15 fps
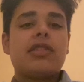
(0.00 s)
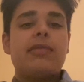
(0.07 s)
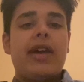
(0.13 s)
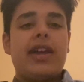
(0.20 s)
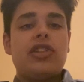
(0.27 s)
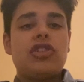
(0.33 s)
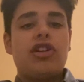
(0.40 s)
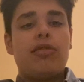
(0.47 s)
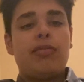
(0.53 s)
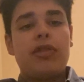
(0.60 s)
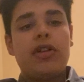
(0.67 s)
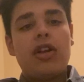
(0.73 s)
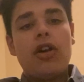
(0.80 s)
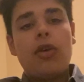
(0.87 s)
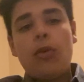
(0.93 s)
matchup
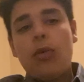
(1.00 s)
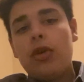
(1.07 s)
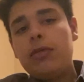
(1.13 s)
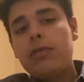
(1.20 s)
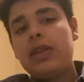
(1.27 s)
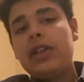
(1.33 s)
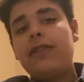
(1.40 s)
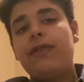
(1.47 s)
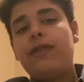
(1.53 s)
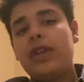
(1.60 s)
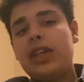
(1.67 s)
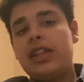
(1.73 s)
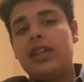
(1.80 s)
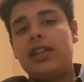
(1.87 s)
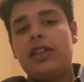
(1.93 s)
would be
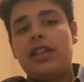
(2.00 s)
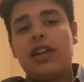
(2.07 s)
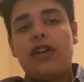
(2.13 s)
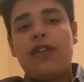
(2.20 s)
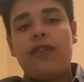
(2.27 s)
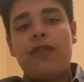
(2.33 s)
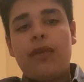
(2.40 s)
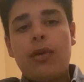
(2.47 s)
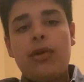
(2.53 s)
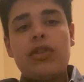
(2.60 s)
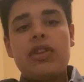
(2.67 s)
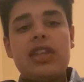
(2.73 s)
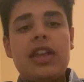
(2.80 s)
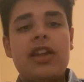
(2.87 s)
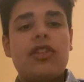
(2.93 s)
fitting for
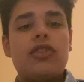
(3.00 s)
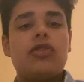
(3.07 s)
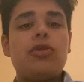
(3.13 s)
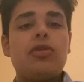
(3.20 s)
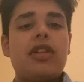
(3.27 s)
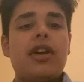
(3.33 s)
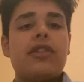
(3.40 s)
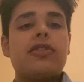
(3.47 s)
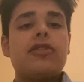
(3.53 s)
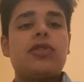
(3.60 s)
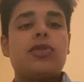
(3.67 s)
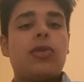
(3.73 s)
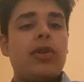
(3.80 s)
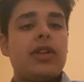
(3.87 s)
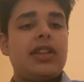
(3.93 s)
the year
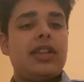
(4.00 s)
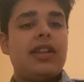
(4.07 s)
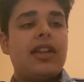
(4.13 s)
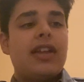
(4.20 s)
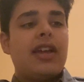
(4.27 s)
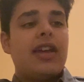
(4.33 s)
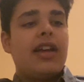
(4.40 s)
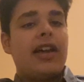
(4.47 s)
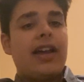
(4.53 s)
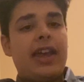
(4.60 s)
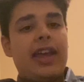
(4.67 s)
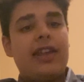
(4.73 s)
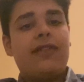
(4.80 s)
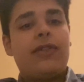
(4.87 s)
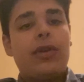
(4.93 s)
2020.
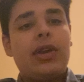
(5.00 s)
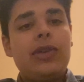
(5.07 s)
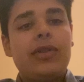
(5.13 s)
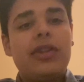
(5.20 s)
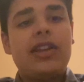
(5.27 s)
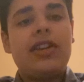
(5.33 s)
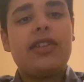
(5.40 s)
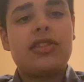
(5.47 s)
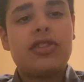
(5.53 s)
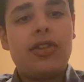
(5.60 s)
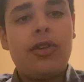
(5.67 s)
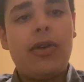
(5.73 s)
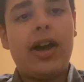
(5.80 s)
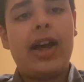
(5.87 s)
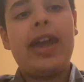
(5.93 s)
And for anyone that doesn't
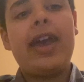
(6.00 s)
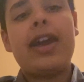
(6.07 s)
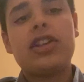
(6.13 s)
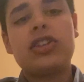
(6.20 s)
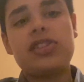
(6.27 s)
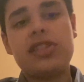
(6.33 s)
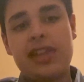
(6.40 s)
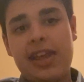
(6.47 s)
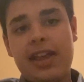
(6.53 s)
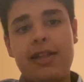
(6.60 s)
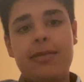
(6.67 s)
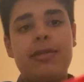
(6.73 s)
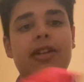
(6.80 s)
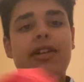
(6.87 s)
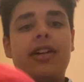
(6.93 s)
know, I actually
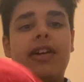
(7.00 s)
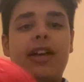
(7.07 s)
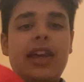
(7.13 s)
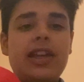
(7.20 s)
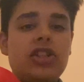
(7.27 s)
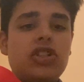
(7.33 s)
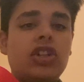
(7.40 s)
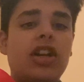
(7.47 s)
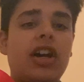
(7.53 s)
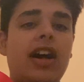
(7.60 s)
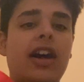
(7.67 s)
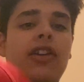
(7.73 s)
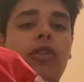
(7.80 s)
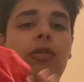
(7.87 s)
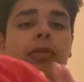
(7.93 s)
am a
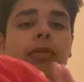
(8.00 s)
Chicago